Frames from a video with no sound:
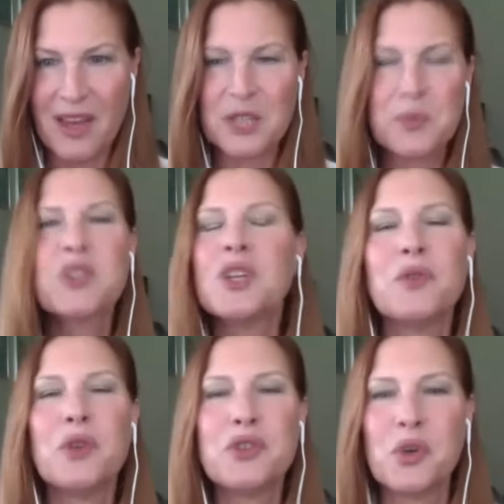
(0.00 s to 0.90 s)
especially
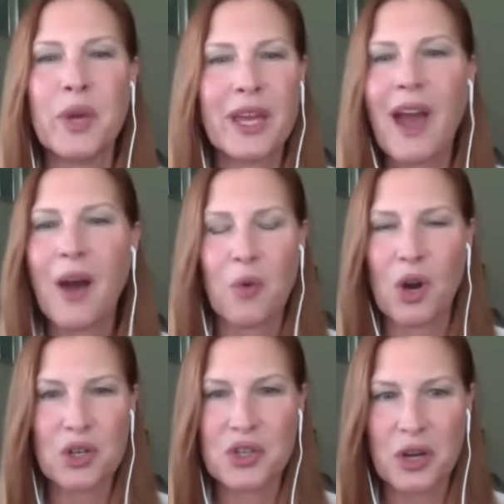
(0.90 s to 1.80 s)
if you're doing
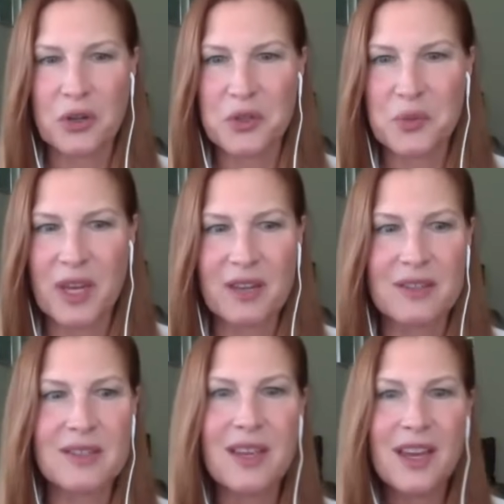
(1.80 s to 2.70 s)
catwalk shows,
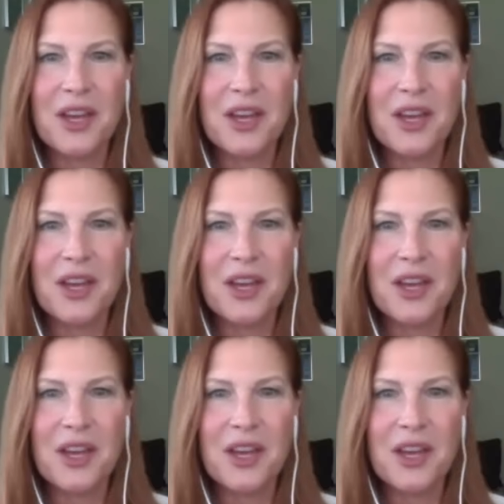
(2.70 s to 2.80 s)
because